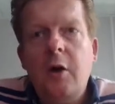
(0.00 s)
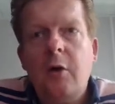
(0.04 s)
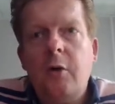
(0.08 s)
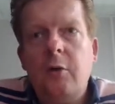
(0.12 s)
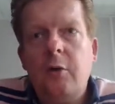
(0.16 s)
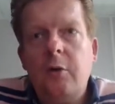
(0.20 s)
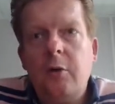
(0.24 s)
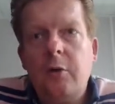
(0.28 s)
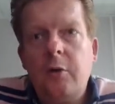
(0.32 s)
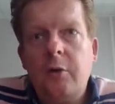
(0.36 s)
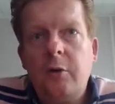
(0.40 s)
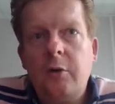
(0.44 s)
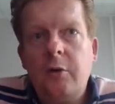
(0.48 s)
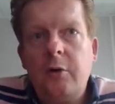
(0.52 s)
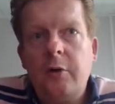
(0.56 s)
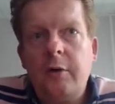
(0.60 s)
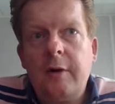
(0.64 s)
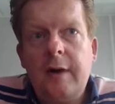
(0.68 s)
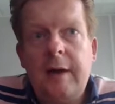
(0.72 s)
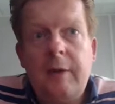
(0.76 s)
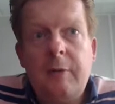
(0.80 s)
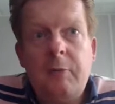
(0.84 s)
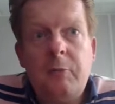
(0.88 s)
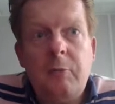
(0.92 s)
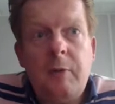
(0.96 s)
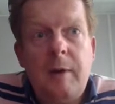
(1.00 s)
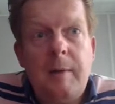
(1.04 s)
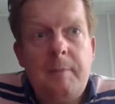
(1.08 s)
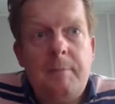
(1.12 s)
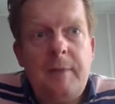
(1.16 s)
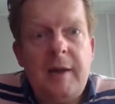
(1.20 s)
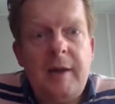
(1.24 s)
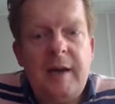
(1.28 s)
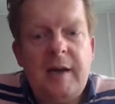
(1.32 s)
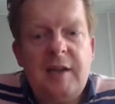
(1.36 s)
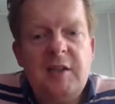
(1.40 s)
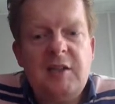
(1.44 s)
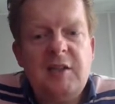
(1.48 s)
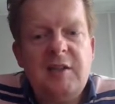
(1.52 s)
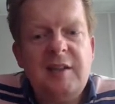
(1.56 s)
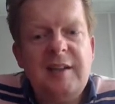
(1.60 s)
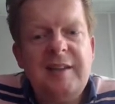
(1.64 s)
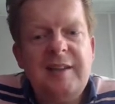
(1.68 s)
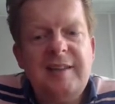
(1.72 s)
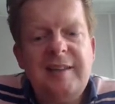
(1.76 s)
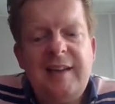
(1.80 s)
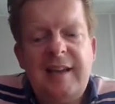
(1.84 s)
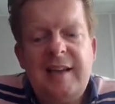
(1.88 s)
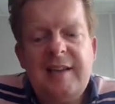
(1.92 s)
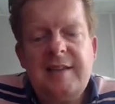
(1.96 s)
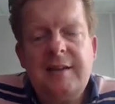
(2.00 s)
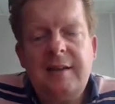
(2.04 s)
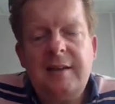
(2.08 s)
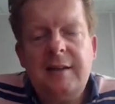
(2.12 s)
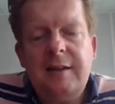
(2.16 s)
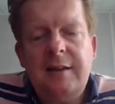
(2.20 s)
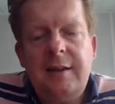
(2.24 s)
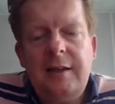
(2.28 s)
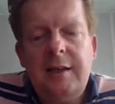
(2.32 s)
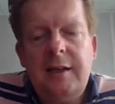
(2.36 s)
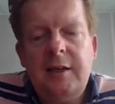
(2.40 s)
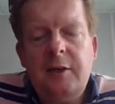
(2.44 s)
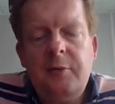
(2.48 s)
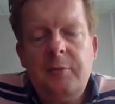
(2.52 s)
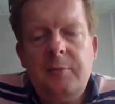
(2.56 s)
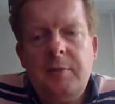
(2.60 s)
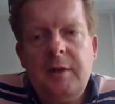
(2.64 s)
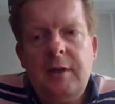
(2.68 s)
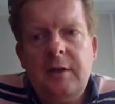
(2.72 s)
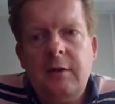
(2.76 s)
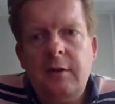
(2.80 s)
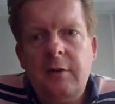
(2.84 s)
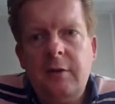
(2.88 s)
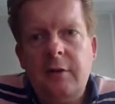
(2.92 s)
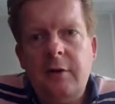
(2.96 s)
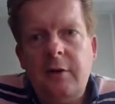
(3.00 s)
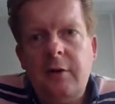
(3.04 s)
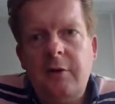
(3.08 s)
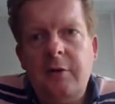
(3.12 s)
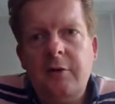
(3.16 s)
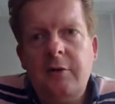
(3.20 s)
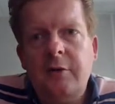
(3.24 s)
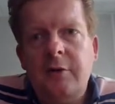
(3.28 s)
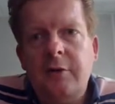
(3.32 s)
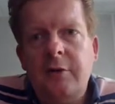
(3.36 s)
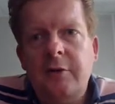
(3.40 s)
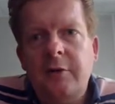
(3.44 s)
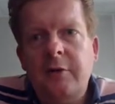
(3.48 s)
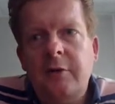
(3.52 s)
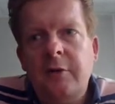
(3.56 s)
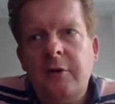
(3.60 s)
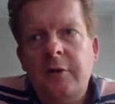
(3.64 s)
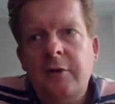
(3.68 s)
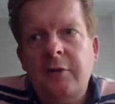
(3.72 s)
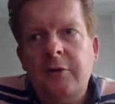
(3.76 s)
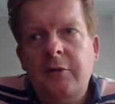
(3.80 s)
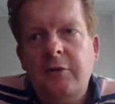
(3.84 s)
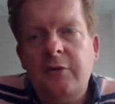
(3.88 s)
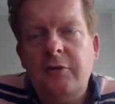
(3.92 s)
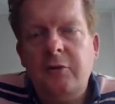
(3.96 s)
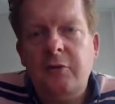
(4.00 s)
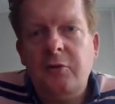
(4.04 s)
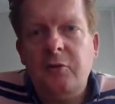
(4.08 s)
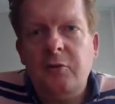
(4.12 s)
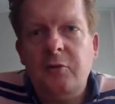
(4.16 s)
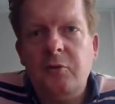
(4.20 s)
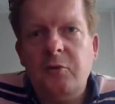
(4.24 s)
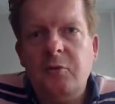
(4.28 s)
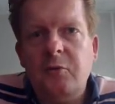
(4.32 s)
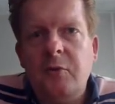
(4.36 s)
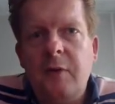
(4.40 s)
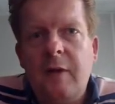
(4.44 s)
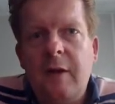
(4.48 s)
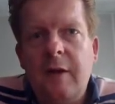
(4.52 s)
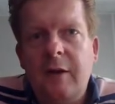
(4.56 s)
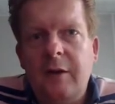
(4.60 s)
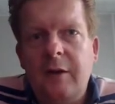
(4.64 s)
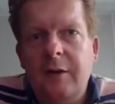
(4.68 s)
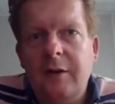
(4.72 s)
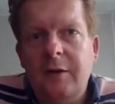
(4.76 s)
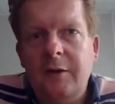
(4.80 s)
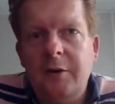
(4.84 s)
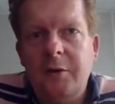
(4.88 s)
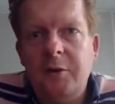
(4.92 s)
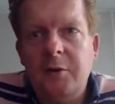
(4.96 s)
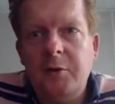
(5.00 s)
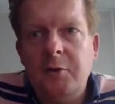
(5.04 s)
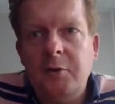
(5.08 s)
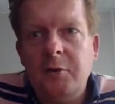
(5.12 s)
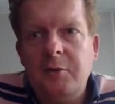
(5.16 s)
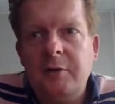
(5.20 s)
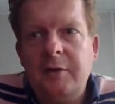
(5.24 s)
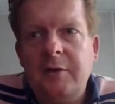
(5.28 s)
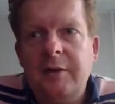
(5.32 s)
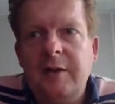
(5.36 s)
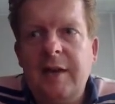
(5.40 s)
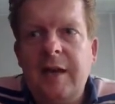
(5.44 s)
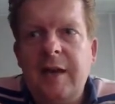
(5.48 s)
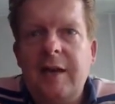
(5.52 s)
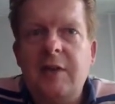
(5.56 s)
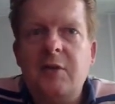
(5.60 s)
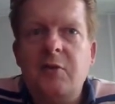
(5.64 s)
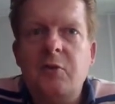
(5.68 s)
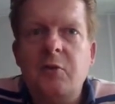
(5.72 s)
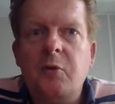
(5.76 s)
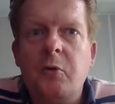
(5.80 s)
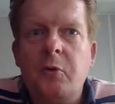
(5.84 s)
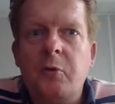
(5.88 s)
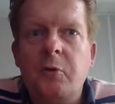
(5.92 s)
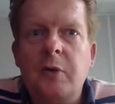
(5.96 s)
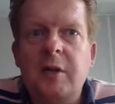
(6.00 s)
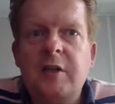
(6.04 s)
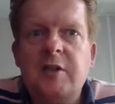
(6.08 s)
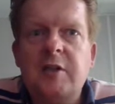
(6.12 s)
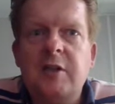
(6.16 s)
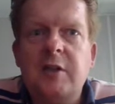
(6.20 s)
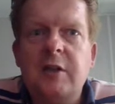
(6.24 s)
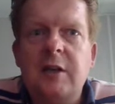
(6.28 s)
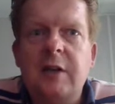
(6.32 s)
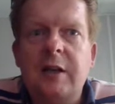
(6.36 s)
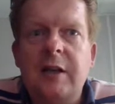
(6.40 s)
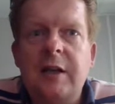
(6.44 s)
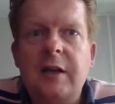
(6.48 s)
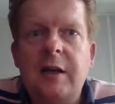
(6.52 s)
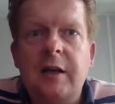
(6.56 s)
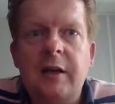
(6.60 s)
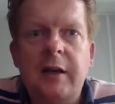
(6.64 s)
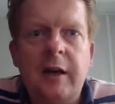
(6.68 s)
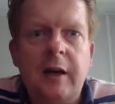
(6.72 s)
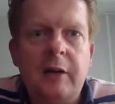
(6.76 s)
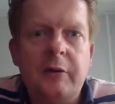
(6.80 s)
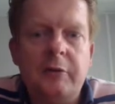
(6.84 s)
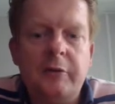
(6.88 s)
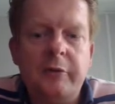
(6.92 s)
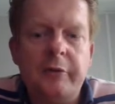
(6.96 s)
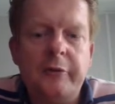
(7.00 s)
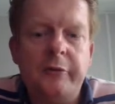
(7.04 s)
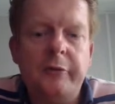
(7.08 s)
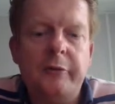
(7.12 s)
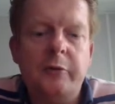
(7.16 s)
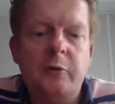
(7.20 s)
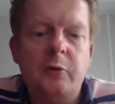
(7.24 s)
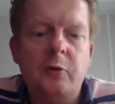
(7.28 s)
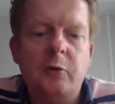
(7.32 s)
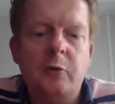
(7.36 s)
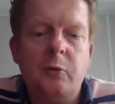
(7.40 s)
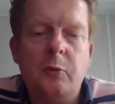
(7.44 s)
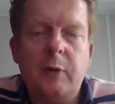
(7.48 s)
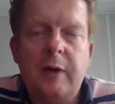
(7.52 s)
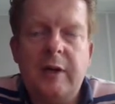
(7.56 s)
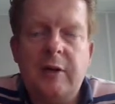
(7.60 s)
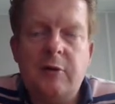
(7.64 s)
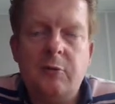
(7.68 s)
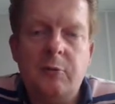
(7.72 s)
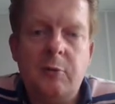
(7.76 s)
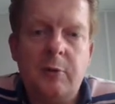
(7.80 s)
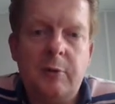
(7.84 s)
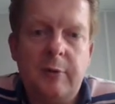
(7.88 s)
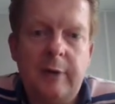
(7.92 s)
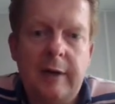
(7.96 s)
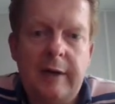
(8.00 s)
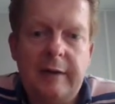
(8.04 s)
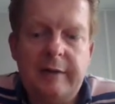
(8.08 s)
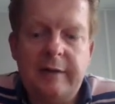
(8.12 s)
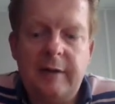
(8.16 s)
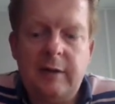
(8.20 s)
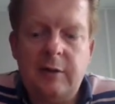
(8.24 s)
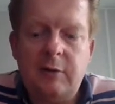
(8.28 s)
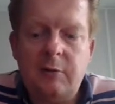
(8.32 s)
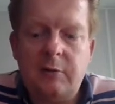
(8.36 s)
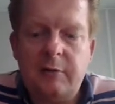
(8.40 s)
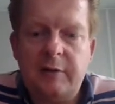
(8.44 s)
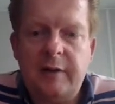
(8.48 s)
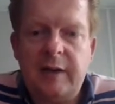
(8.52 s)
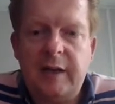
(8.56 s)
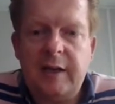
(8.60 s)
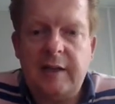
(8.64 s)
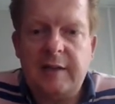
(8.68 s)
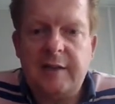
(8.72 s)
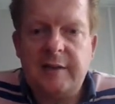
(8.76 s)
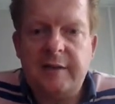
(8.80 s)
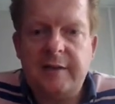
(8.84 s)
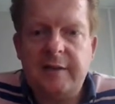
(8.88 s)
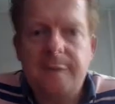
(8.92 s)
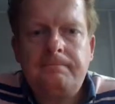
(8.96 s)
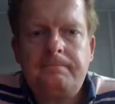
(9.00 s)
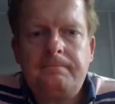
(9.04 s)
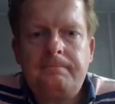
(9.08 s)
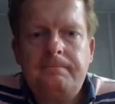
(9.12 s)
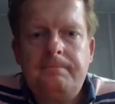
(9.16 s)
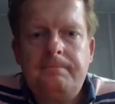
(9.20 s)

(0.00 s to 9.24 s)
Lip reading: or a web page that takes a little bit longer to load than you originally accounted for when you were writing your test.